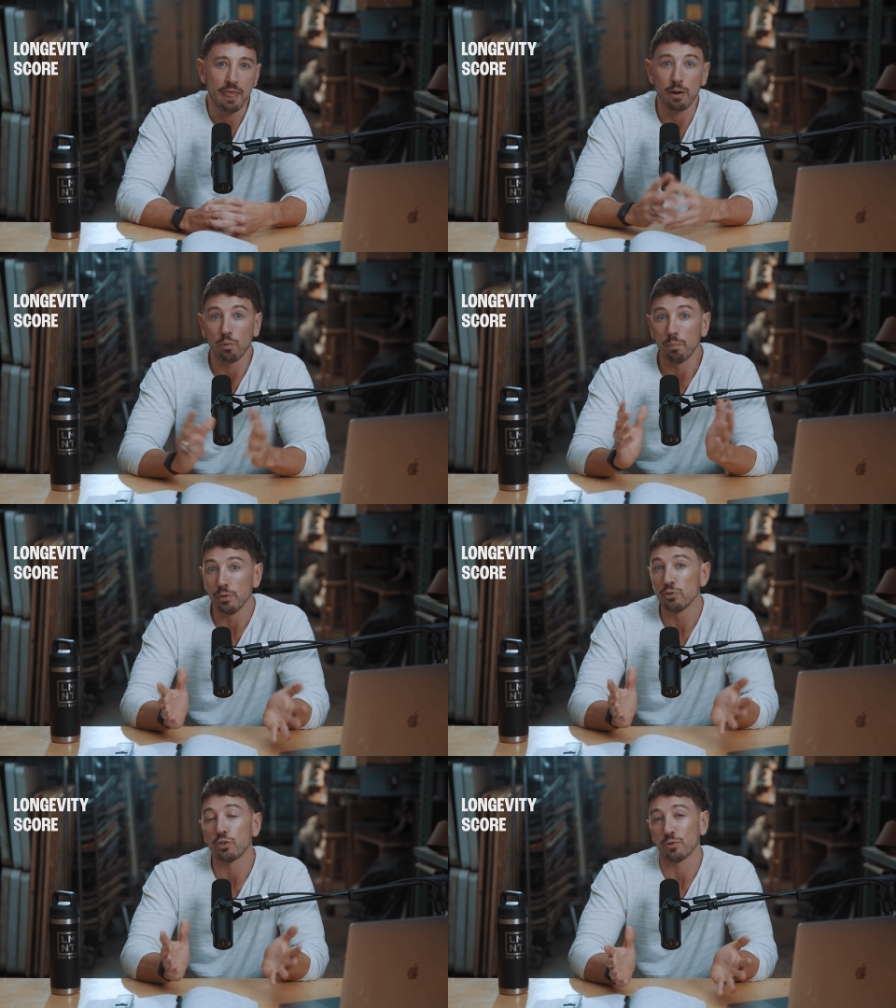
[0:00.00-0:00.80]
that will
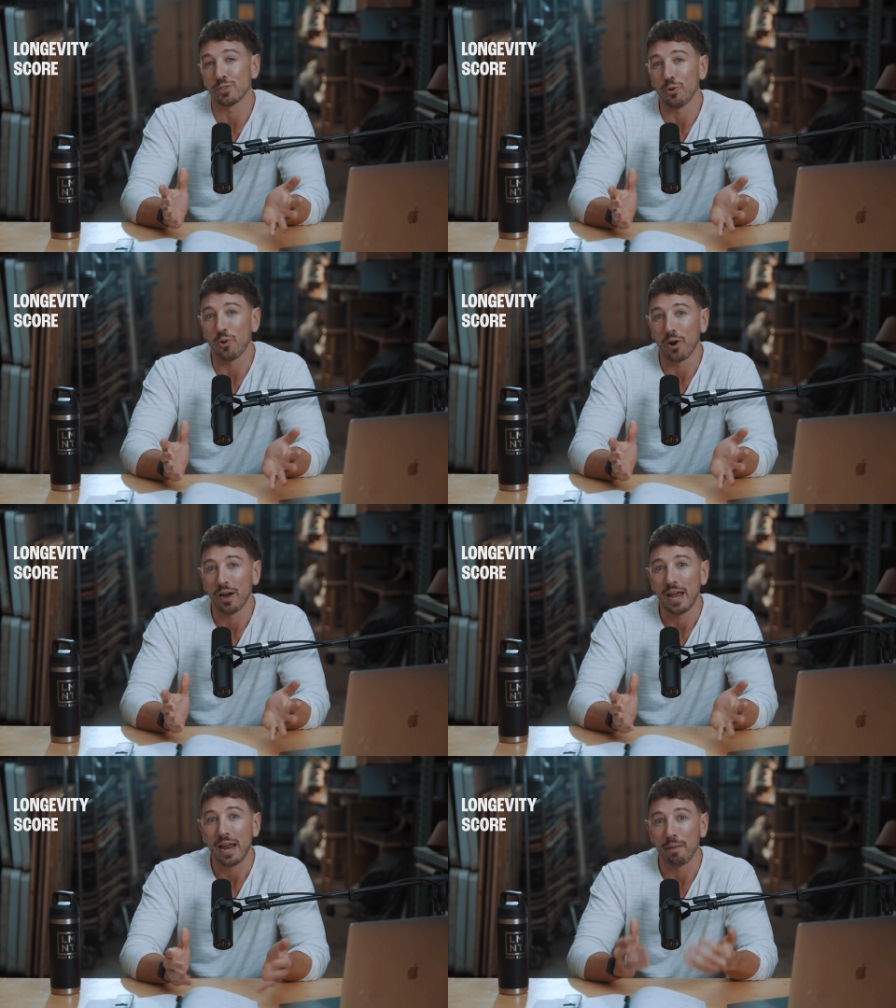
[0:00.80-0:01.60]
boost your score
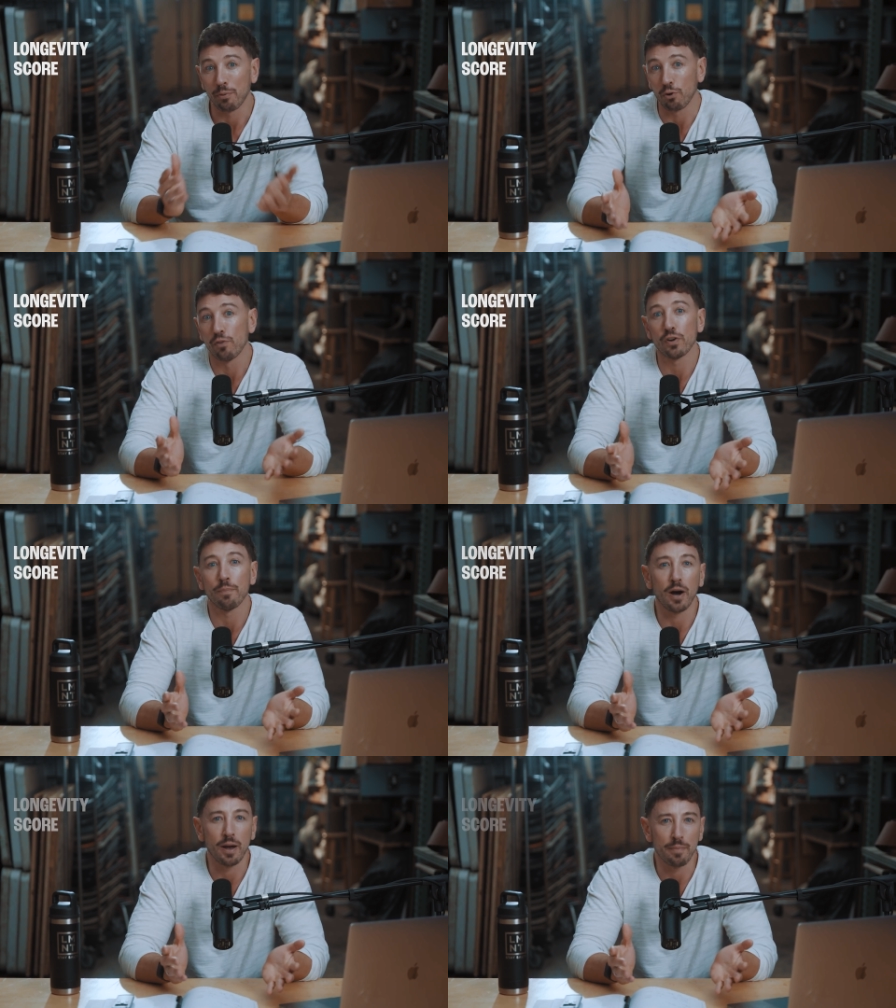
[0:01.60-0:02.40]
and improve your
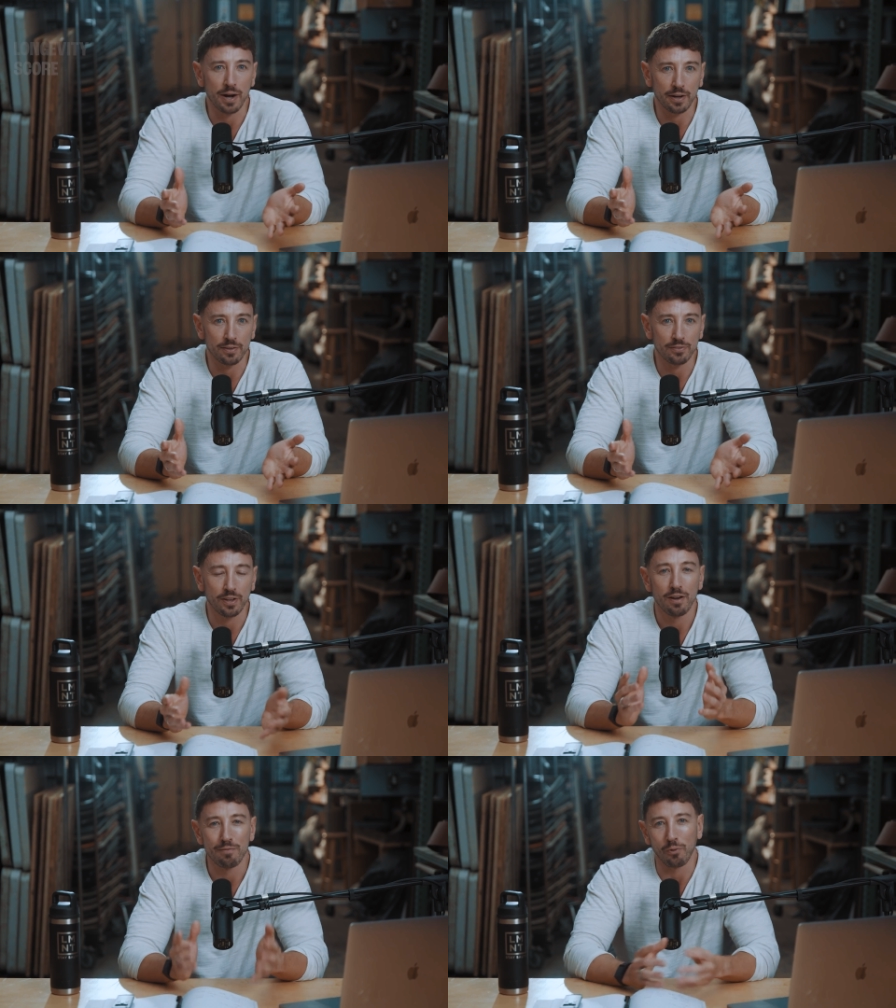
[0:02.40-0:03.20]
biomarkers
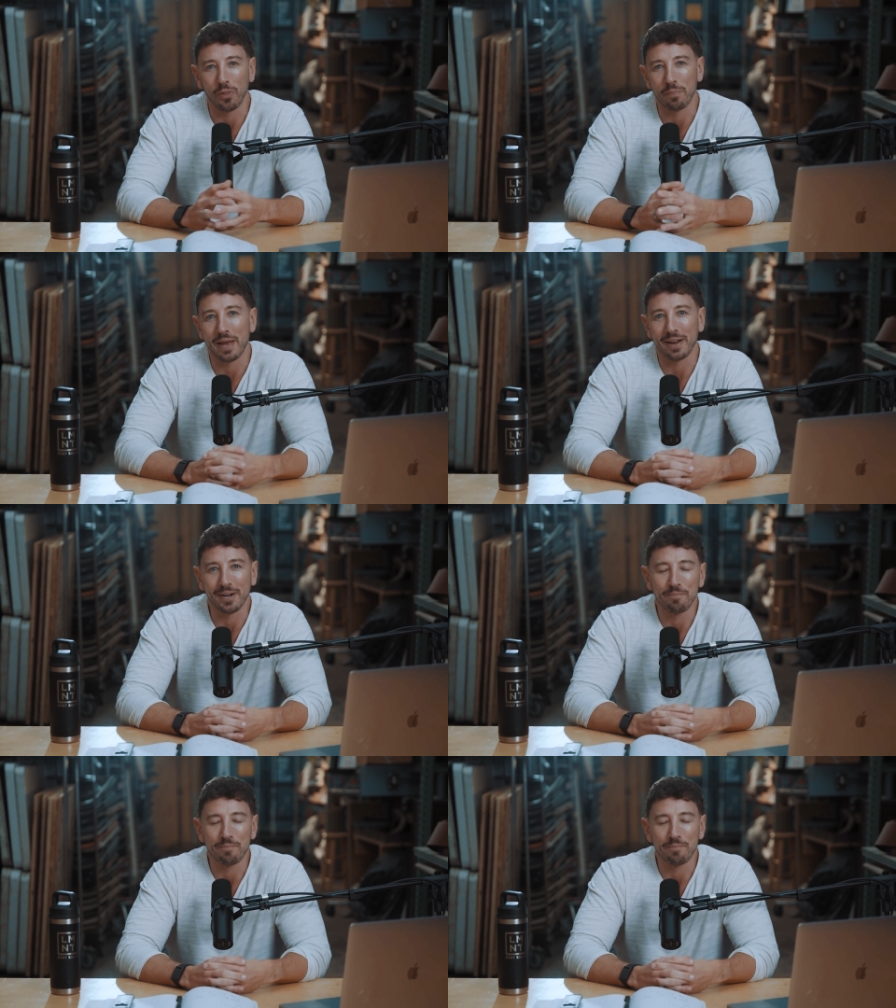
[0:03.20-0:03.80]
for the better.